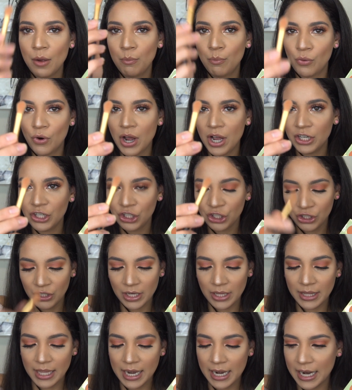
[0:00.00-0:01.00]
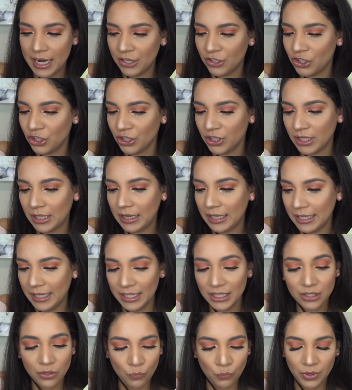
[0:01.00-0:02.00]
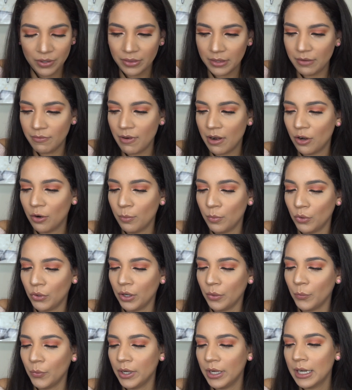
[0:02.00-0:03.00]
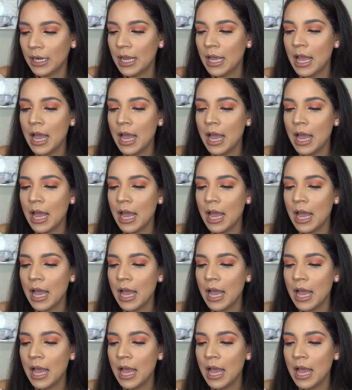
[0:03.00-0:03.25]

brush that I just cleaned with the Vera Mona one.